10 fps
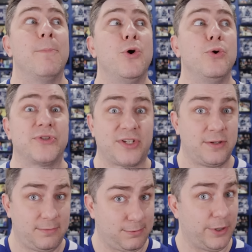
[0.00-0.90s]

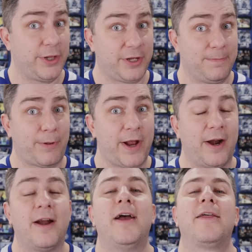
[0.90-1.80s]
Moose, really good
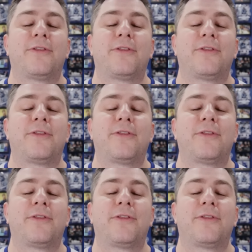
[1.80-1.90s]
player.